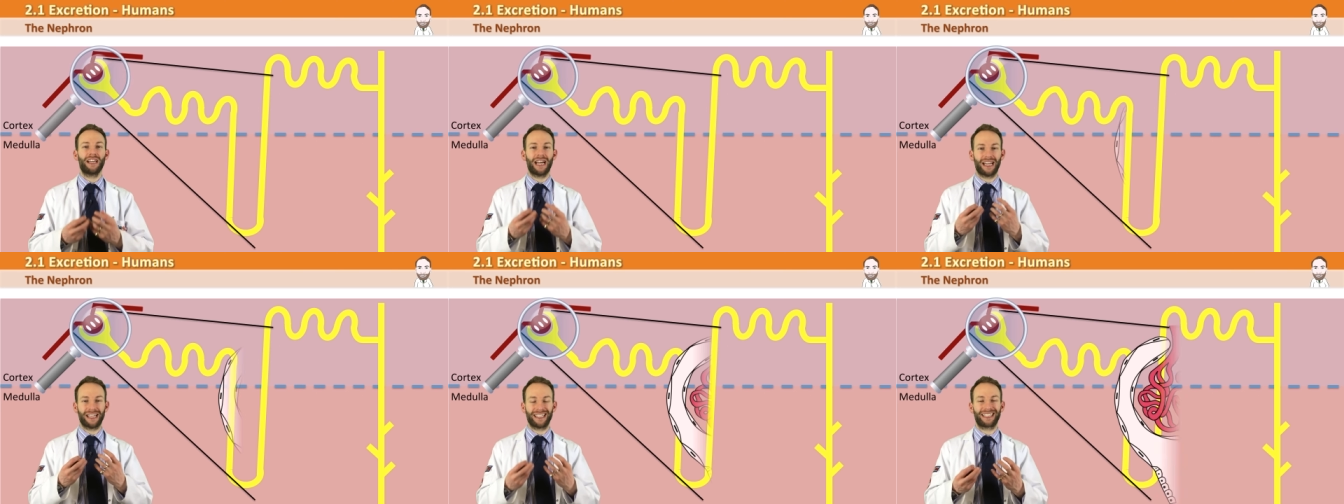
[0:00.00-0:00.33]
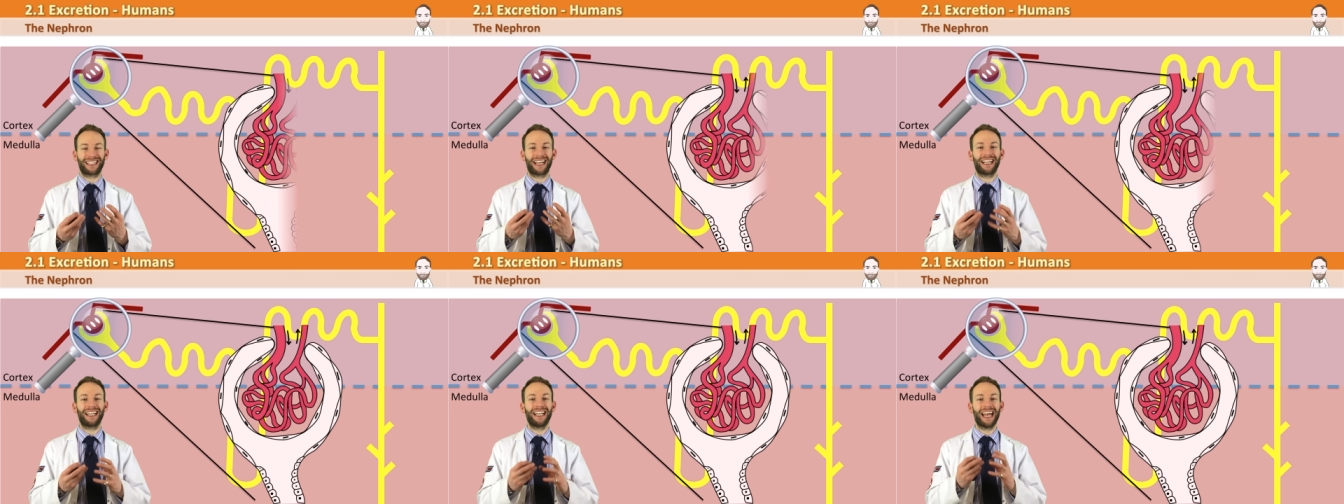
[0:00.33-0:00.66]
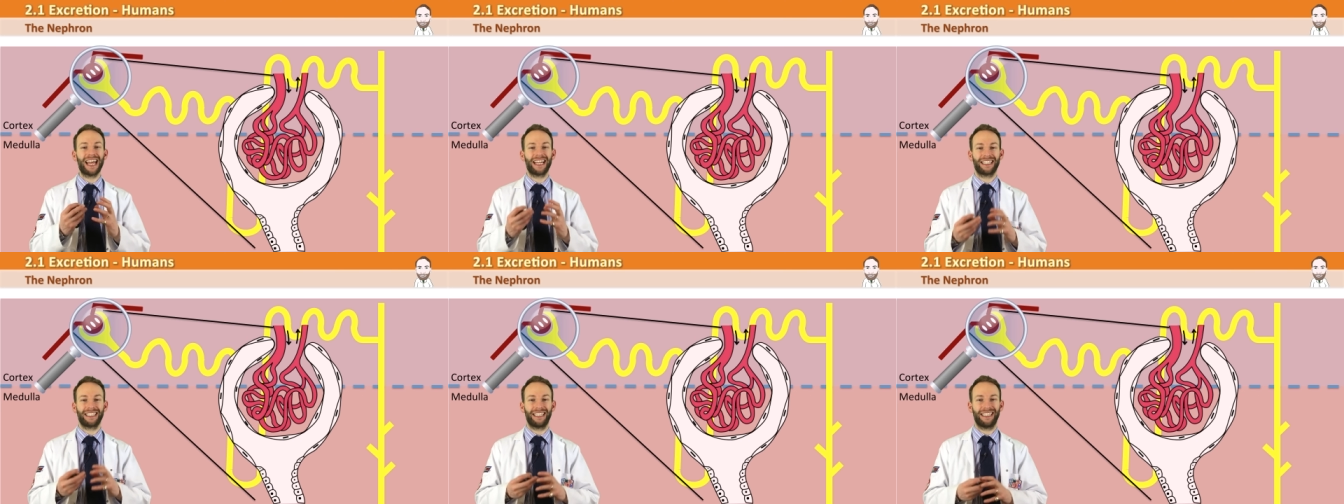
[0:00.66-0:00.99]
and is
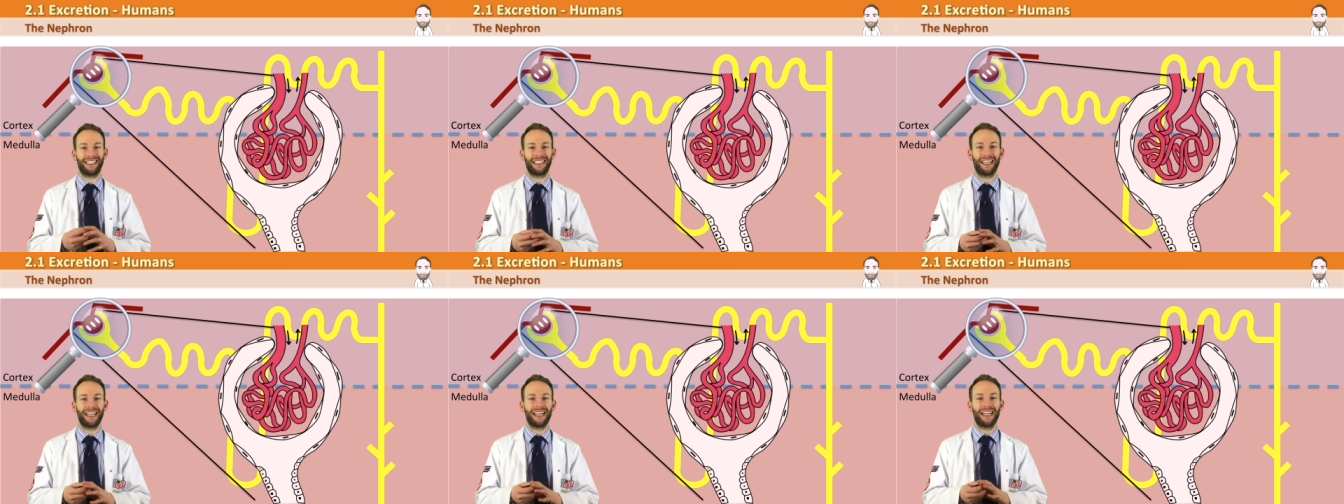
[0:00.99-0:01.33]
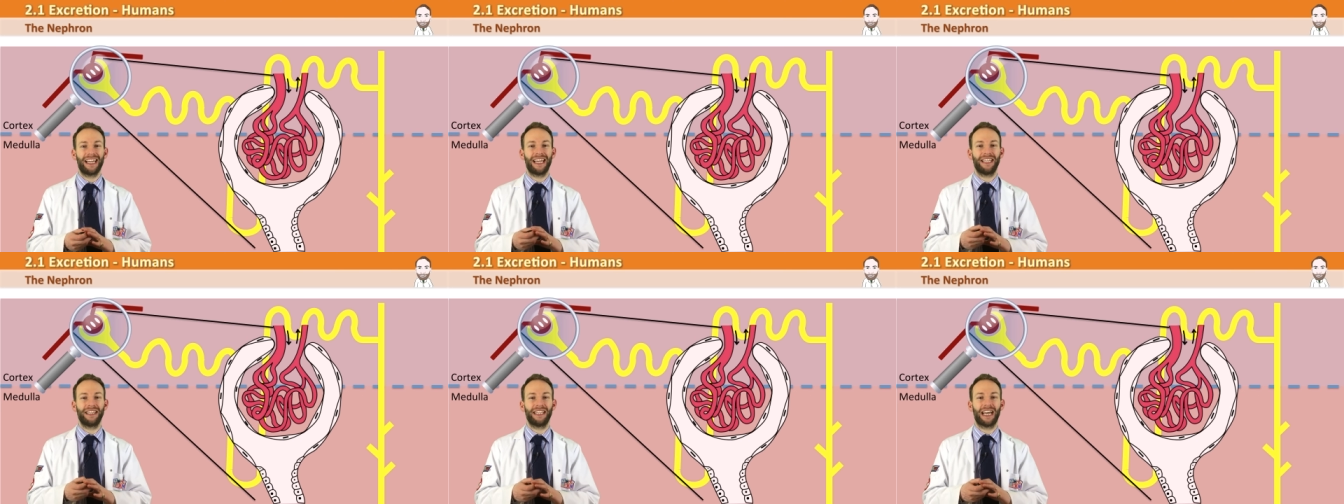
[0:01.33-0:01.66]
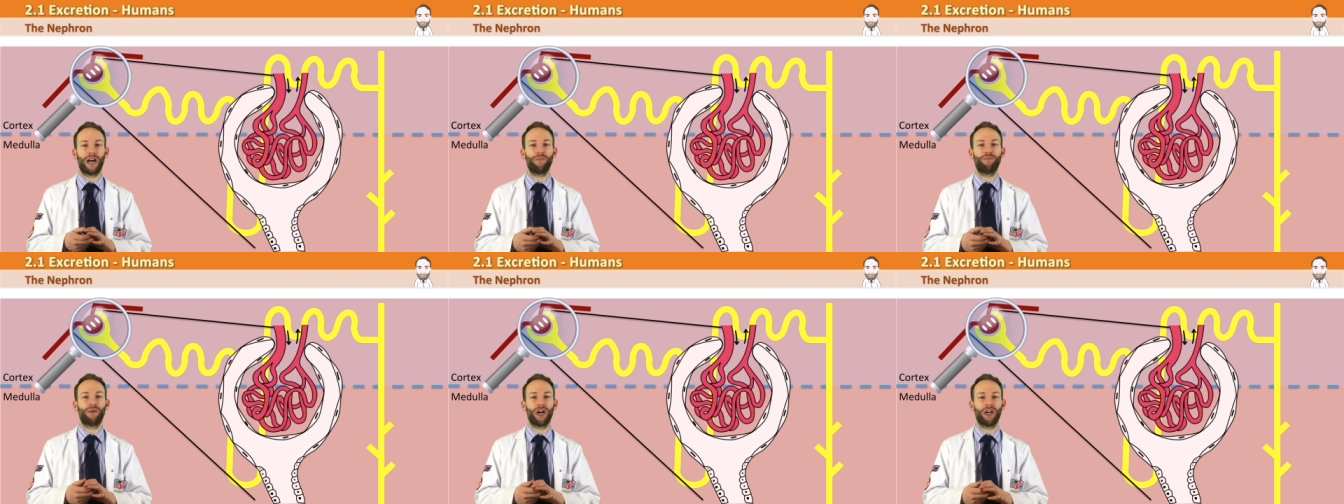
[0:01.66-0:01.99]
collected in
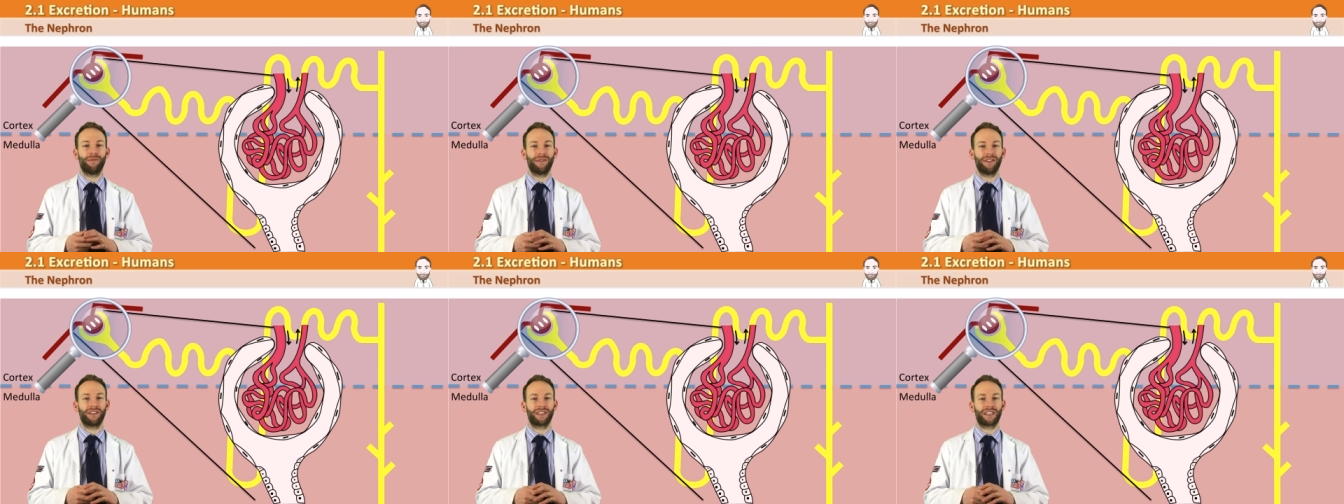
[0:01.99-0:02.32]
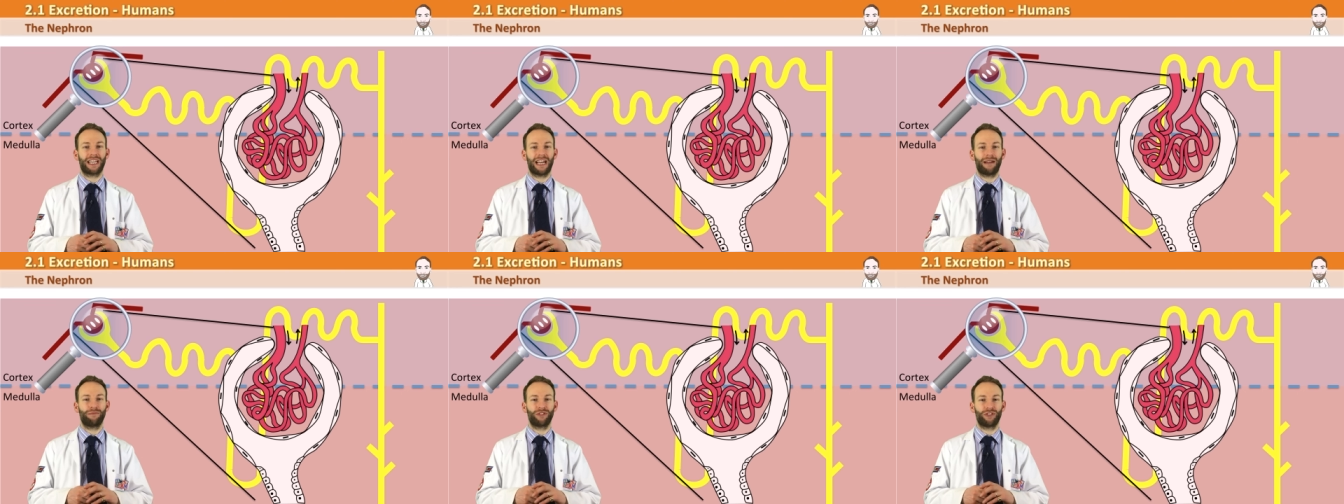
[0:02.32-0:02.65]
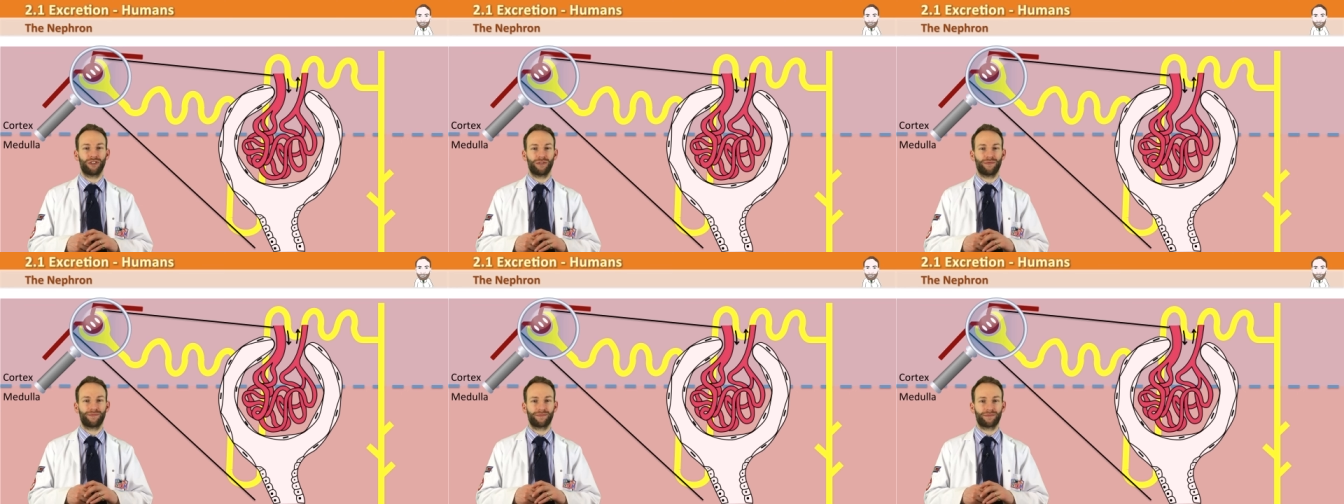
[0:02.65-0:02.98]
that Bowman's
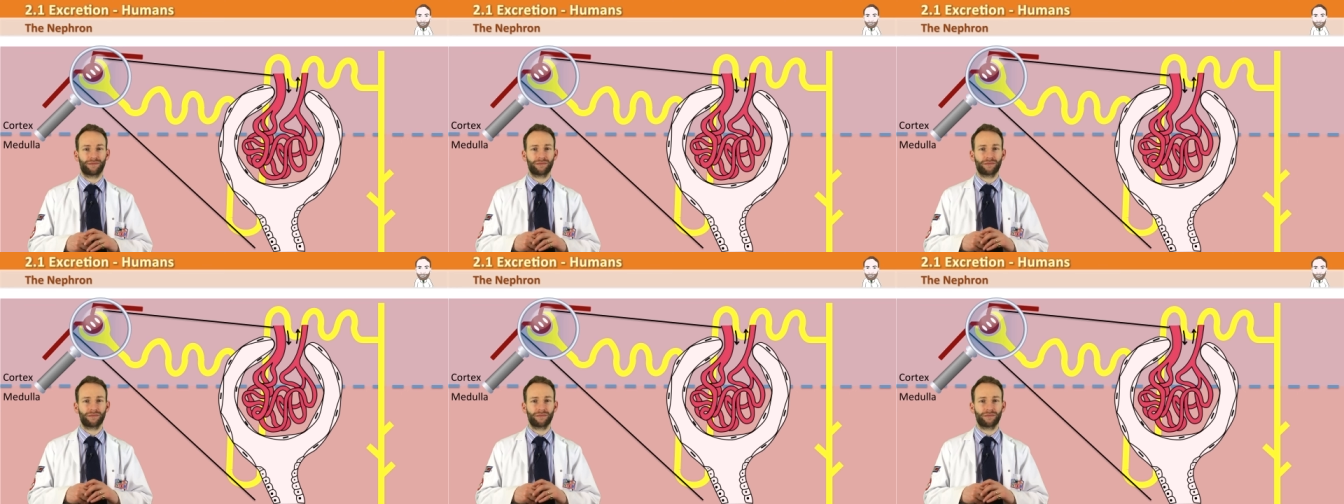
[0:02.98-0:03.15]
capsule.